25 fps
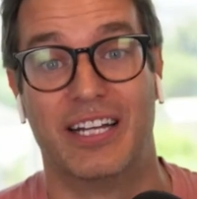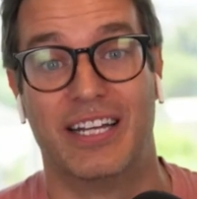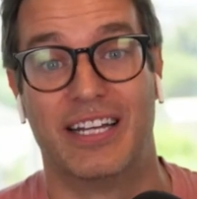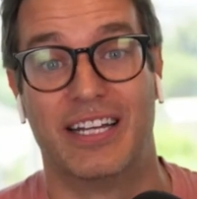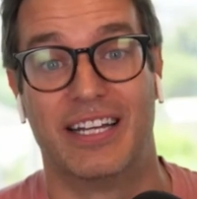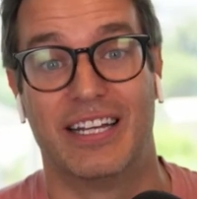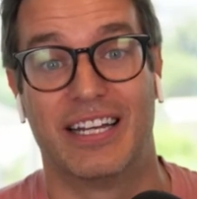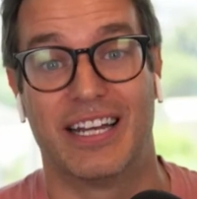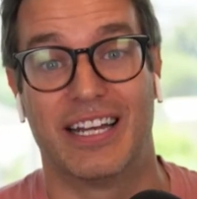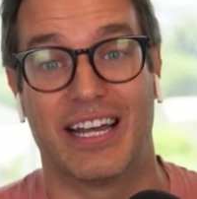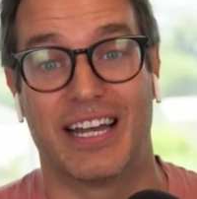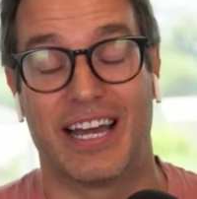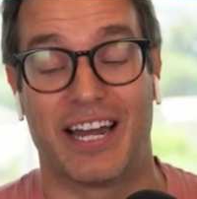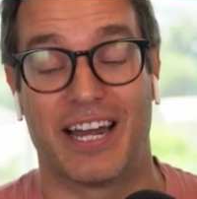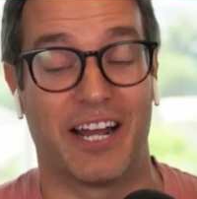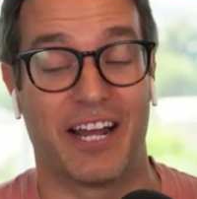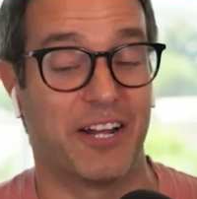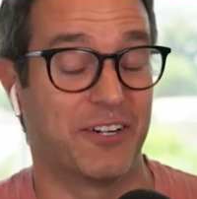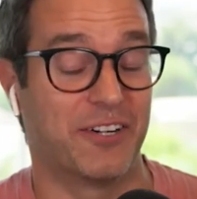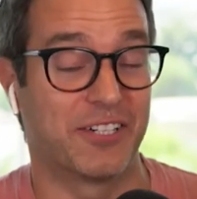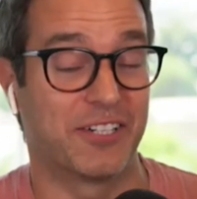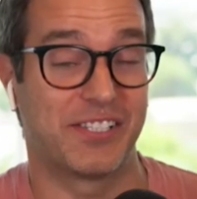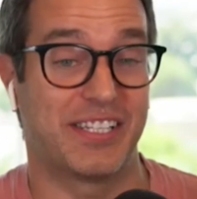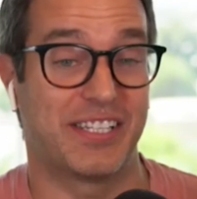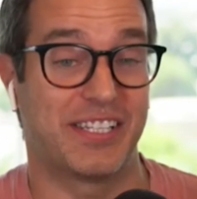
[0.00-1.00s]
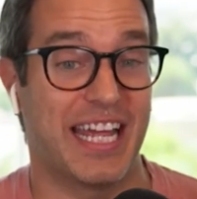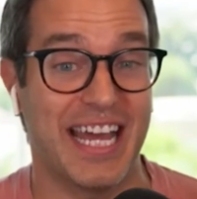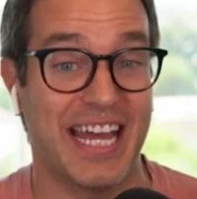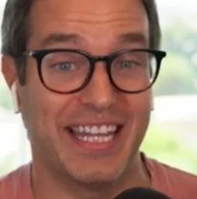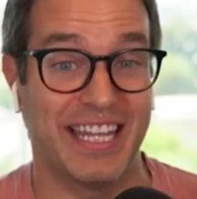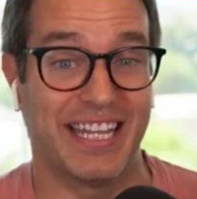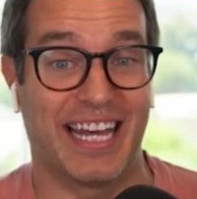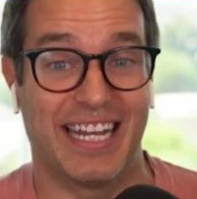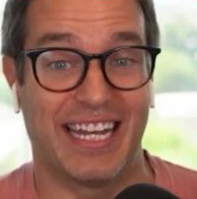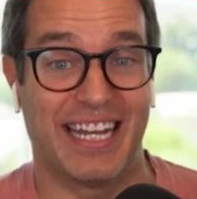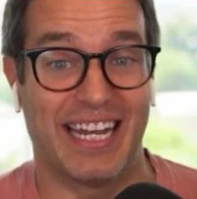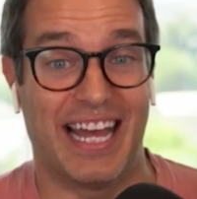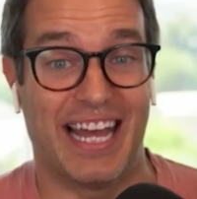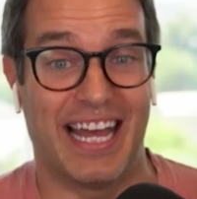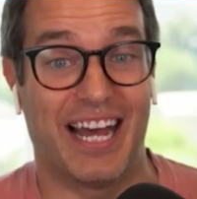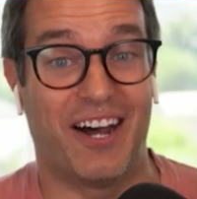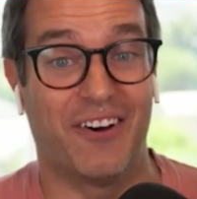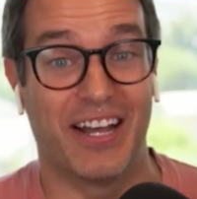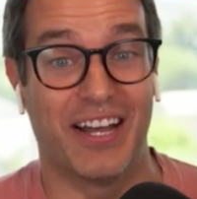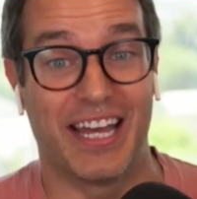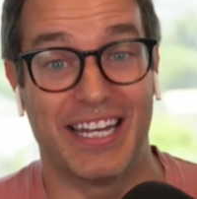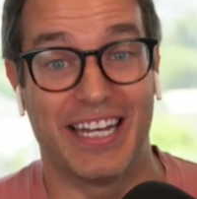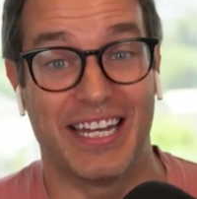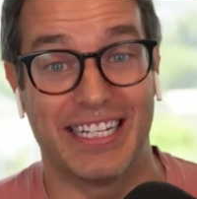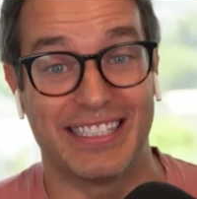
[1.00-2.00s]
And I understand that now,
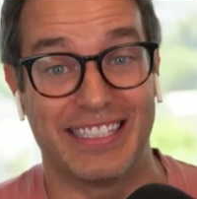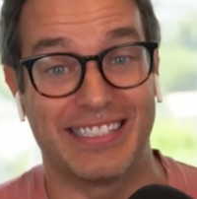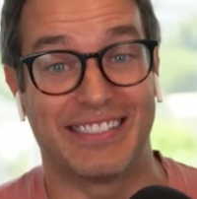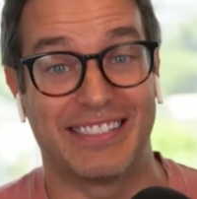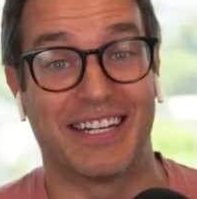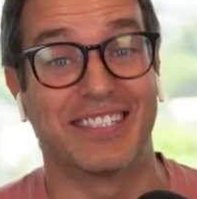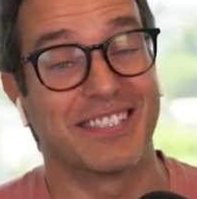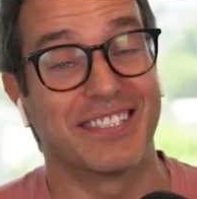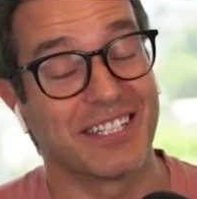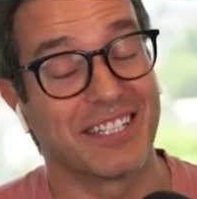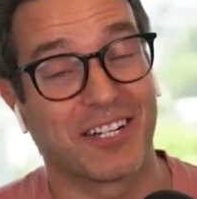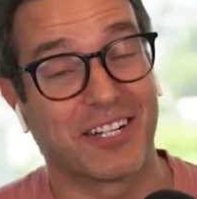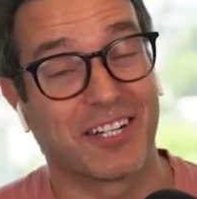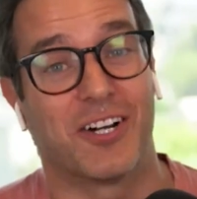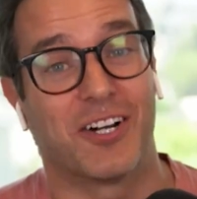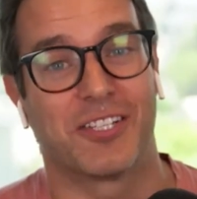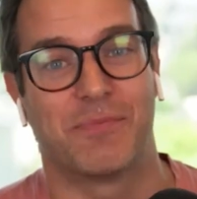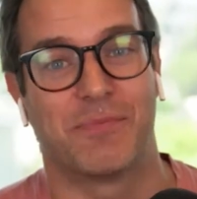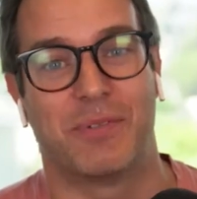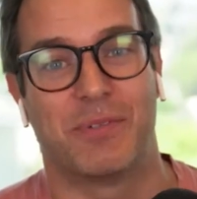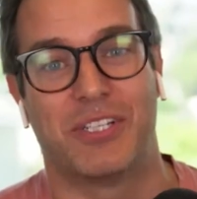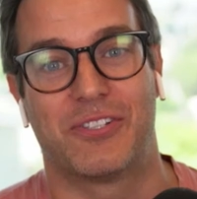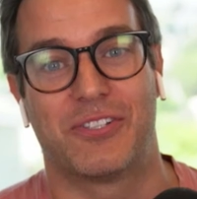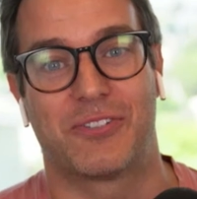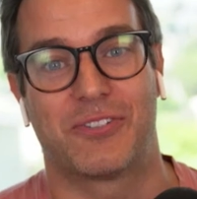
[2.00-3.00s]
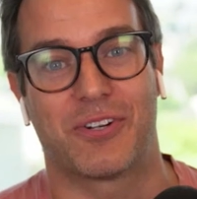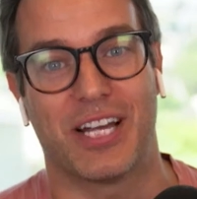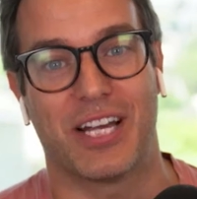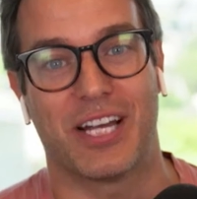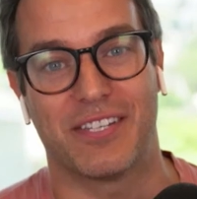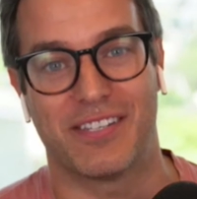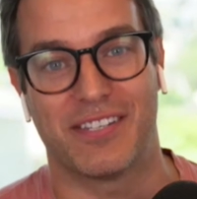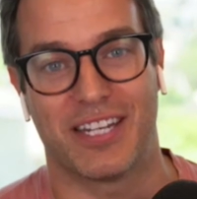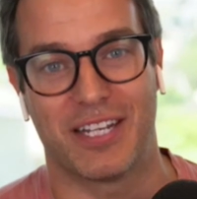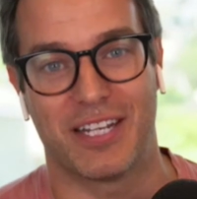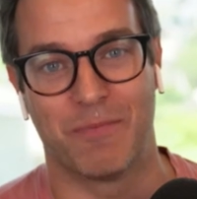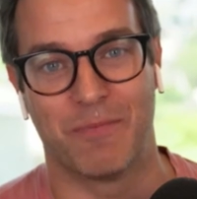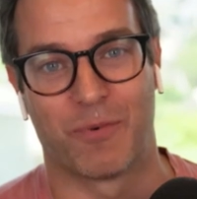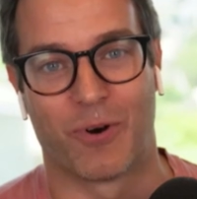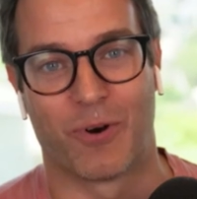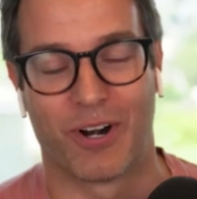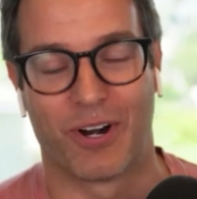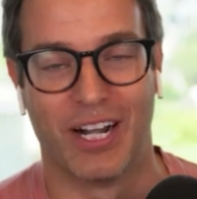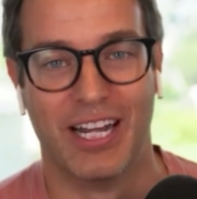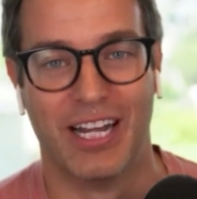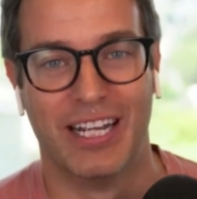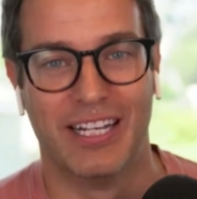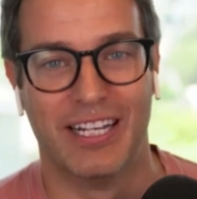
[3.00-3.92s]
and it doesn't cause me stress anymore.